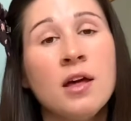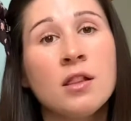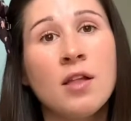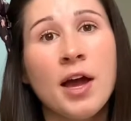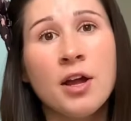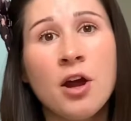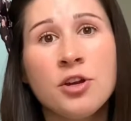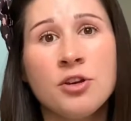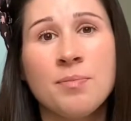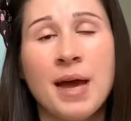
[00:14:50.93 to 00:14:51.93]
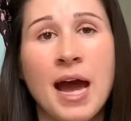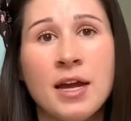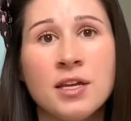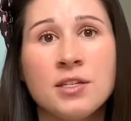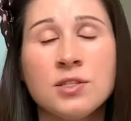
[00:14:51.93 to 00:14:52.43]
Lying on your back
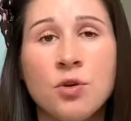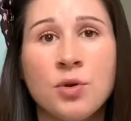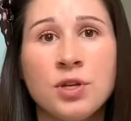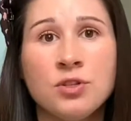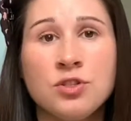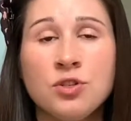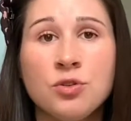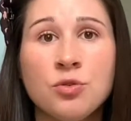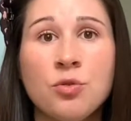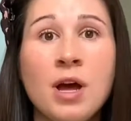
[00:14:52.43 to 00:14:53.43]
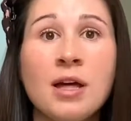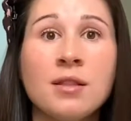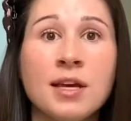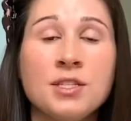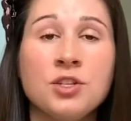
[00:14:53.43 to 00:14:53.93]
is going to
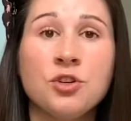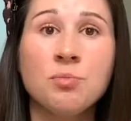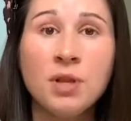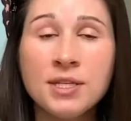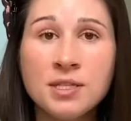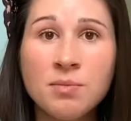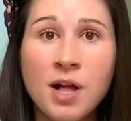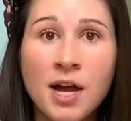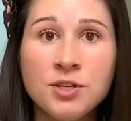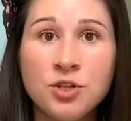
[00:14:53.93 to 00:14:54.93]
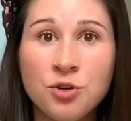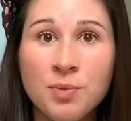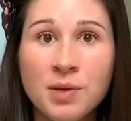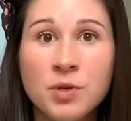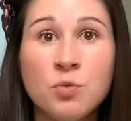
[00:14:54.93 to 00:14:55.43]
lessen your blood supply to your baby,